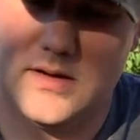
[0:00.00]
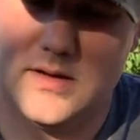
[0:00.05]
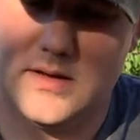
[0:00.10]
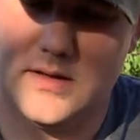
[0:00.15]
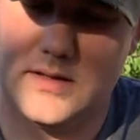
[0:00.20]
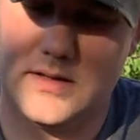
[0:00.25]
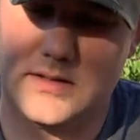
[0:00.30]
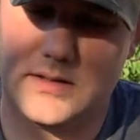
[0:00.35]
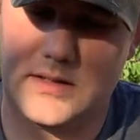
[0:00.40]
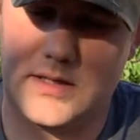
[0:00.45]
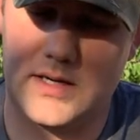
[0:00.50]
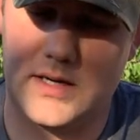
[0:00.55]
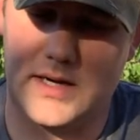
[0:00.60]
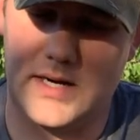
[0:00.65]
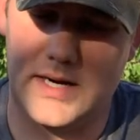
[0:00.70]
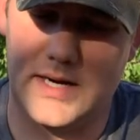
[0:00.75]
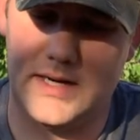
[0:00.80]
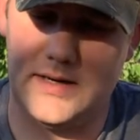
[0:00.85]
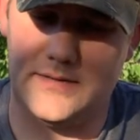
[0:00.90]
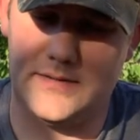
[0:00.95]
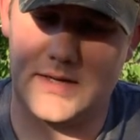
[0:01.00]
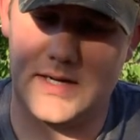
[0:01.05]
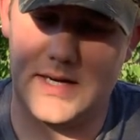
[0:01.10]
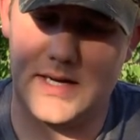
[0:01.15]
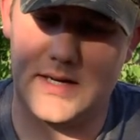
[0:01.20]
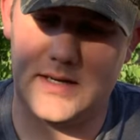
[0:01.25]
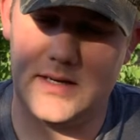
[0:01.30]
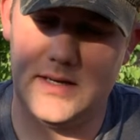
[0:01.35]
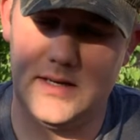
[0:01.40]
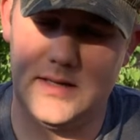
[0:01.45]
it's kind of
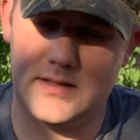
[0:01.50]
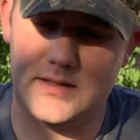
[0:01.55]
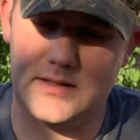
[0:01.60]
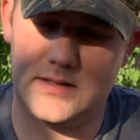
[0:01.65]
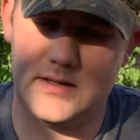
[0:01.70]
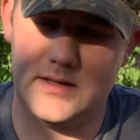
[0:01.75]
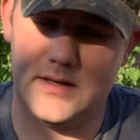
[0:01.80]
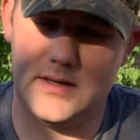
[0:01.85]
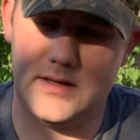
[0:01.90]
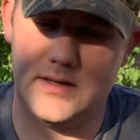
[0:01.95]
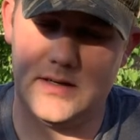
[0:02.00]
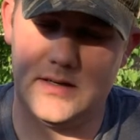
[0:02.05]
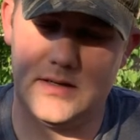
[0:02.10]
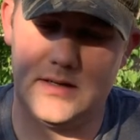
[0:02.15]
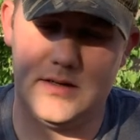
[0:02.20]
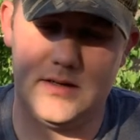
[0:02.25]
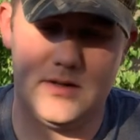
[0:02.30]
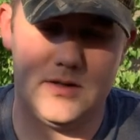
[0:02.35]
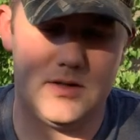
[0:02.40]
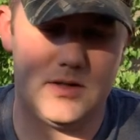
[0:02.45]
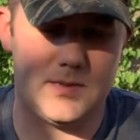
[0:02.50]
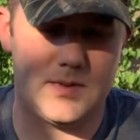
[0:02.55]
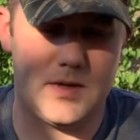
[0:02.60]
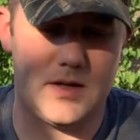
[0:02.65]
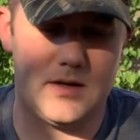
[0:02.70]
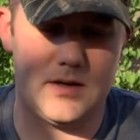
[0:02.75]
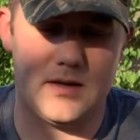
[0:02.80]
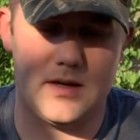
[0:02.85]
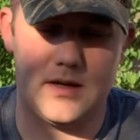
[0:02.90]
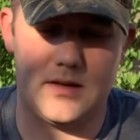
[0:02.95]
tacky. It's not huge,
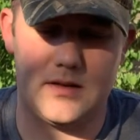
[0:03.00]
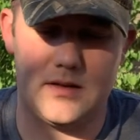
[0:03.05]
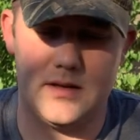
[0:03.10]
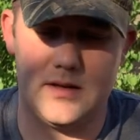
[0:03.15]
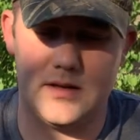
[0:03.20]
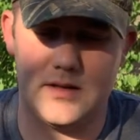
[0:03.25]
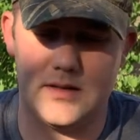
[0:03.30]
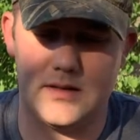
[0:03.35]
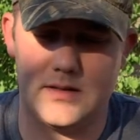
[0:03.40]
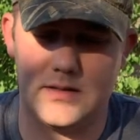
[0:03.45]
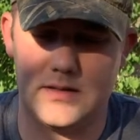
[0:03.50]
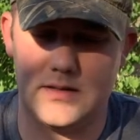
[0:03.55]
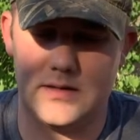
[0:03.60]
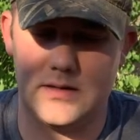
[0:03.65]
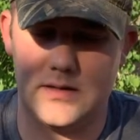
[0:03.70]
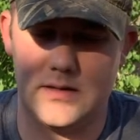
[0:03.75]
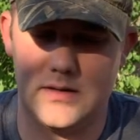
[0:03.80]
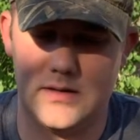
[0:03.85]
but I, I think it's,